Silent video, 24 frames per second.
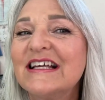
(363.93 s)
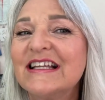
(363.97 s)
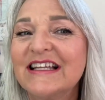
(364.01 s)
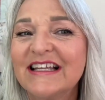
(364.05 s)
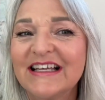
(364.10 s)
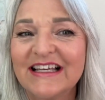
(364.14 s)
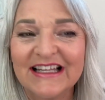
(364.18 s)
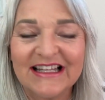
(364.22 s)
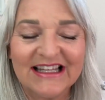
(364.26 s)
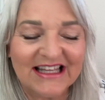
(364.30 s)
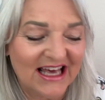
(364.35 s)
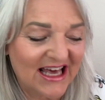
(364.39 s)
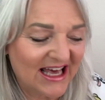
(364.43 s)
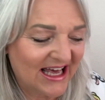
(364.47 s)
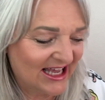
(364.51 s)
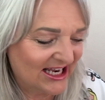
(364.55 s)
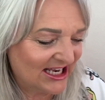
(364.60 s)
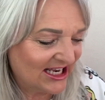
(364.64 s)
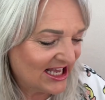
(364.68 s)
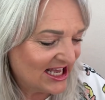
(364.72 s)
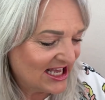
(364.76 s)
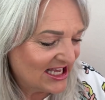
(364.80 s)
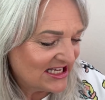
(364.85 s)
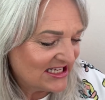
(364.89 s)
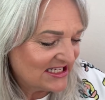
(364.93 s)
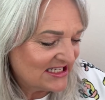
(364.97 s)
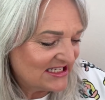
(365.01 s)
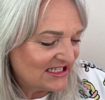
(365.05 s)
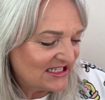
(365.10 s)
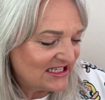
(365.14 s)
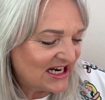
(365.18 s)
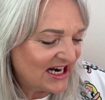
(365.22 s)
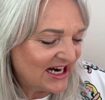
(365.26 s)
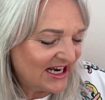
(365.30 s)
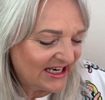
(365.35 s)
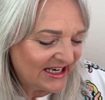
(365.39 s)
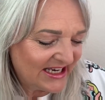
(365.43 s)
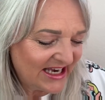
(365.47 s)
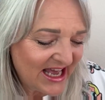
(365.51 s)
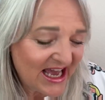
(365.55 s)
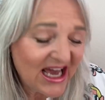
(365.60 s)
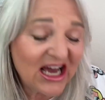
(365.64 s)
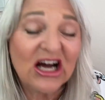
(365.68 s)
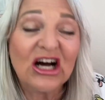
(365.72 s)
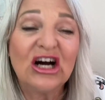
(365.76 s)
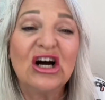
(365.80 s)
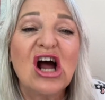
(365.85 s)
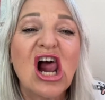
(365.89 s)
Look at that. All right,
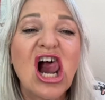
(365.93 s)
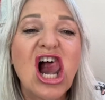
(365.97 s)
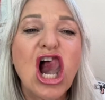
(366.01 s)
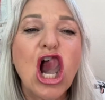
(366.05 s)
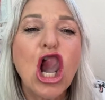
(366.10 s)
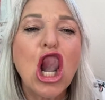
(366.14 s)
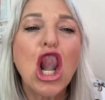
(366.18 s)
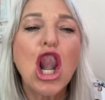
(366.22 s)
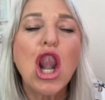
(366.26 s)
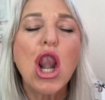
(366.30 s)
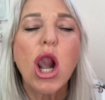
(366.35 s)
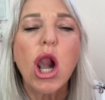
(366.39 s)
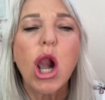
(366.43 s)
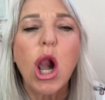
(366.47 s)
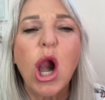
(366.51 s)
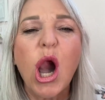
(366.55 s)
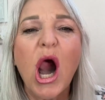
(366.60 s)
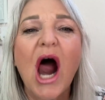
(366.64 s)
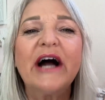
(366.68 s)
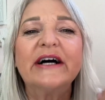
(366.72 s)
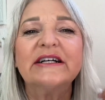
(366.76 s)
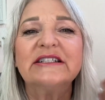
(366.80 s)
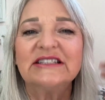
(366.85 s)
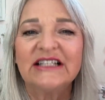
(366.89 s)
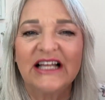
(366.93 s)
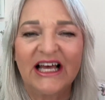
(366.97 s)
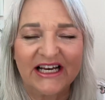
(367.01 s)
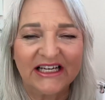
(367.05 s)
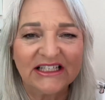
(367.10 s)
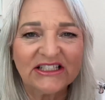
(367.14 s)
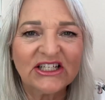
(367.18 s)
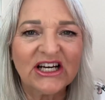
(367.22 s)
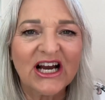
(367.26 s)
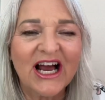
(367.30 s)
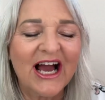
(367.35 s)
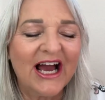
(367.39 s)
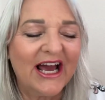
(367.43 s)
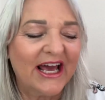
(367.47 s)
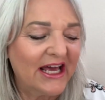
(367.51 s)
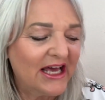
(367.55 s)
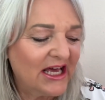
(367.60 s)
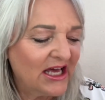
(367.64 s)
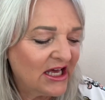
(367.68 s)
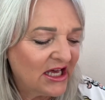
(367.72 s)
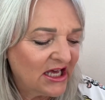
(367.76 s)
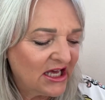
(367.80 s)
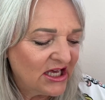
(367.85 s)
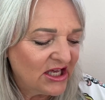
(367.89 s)
now let it dry.
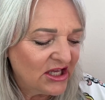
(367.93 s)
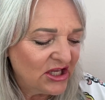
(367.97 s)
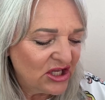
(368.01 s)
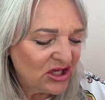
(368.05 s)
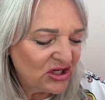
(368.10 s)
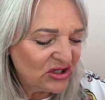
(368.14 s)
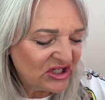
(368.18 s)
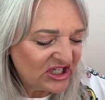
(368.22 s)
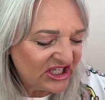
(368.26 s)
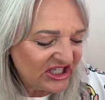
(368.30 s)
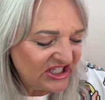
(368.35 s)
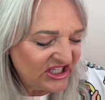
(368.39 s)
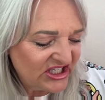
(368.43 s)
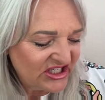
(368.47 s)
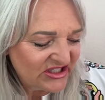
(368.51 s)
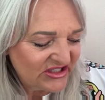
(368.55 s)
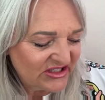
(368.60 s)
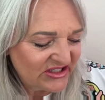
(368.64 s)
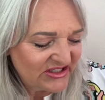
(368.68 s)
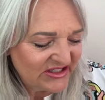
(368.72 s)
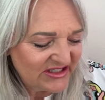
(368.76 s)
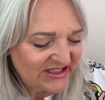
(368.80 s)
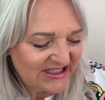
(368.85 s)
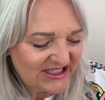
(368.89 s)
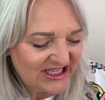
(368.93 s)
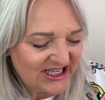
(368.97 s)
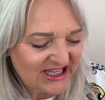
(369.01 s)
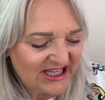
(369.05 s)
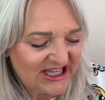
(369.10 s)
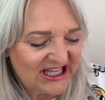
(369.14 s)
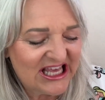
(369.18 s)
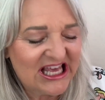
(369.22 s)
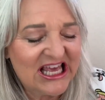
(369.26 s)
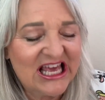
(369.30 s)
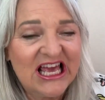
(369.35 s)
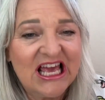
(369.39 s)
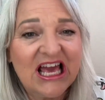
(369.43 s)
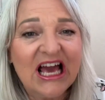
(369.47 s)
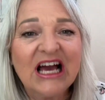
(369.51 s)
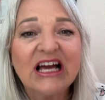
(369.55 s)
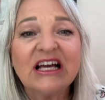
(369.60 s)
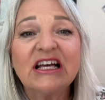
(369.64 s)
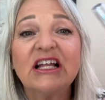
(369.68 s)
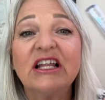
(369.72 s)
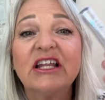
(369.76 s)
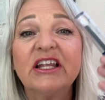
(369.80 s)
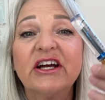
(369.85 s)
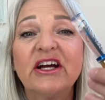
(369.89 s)
You could use the
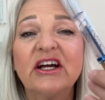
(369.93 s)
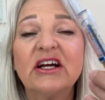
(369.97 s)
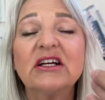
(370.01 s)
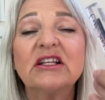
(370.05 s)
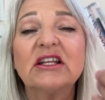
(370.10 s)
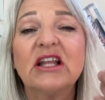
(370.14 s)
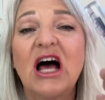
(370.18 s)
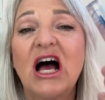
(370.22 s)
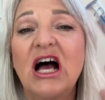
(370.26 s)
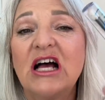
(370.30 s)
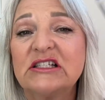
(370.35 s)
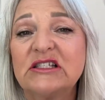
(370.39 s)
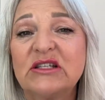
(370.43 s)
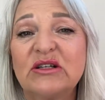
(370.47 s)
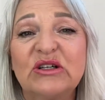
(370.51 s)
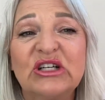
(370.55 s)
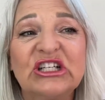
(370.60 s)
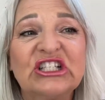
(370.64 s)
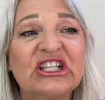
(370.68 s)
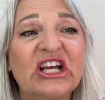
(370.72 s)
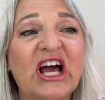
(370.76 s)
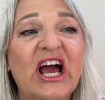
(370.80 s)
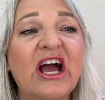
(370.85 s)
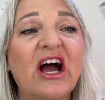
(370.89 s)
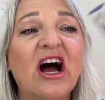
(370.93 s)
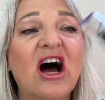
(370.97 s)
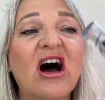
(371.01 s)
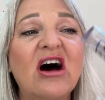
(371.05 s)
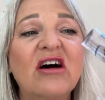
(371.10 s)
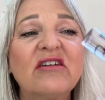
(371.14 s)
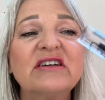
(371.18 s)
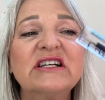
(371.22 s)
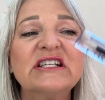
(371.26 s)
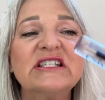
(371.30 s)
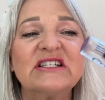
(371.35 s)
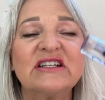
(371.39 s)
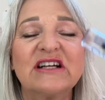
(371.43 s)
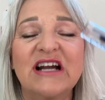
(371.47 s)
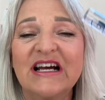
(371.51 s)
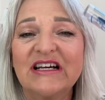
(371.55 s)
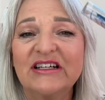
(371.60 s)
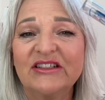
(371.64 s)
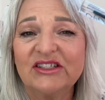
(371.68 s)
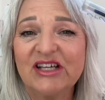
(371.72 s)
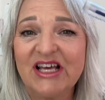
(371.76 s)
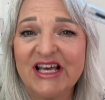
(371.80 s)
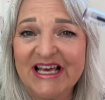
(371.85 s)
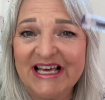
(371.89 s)
clear gloss, which I always
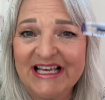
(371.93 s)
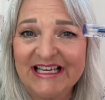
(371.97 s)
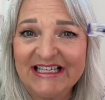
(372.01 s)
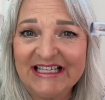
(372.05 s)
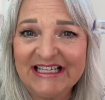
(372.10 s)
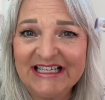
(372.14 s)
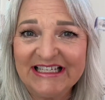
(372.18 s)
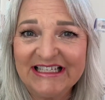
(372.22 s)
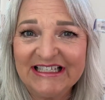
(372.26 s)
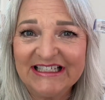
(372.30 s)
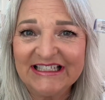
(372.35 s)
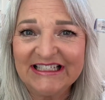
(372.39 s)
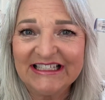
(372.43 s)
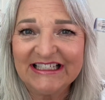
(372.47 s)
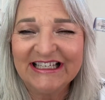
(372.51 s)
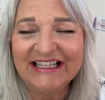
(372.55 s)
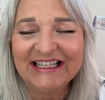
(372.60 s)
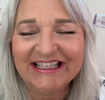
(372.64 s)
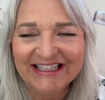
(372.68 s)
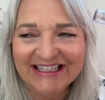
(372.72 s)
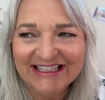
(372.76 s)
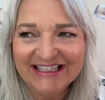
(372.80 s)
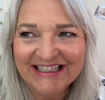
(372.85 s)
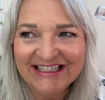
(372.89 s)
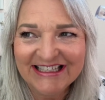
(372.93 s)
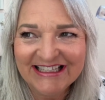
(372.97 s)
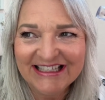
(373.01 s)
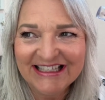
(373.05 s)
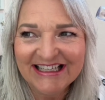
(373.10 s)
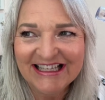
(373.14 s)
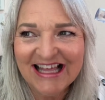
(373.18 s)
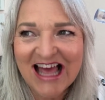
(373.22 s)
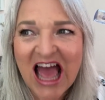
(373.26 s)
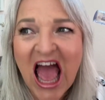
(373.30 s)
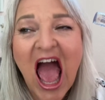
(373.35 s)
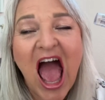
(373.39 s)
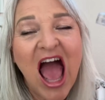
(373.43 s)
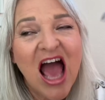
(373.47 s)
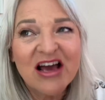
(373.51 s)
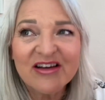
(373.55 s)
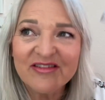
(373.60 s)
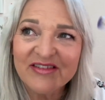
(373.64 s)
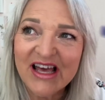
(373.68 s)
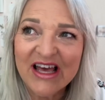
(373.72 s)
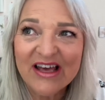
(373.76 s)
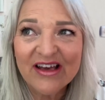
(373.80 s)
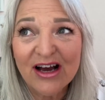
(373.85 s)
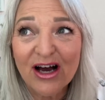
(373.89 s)
recommend.
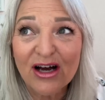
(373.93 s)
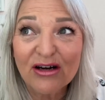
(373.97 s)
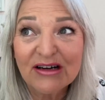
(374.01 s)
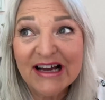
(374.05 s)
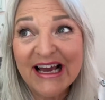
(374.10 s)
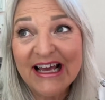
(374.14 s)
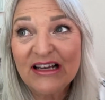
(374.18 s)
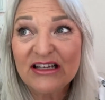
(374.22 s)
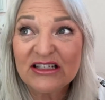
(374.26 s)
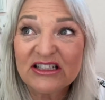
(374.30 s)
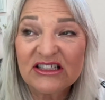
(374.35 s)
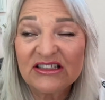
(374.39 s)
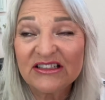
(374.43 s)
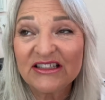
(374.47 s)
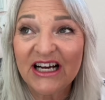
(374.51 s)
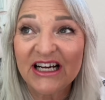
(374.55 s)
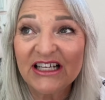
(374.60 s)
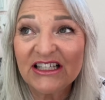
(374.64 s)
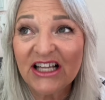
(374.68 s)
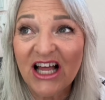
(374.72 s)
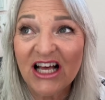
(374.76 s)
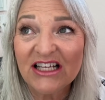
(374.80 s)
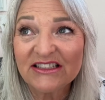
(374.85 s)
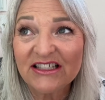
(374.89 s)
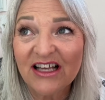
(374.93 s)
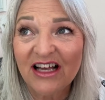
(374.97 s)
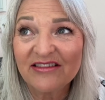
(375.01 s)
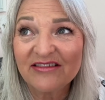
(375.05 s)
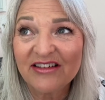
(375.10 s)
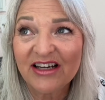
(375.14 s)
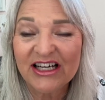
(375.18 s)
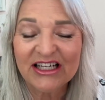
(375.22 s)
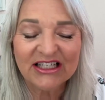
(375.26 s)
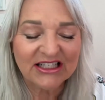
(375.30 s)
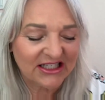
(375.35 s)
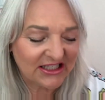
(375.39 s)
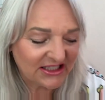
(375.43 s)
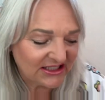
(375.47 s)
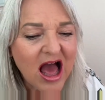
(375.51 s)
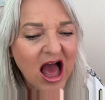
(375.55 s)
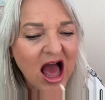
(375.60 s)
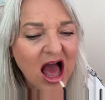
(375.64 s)
Maybe I'll wait and put my gloss on first.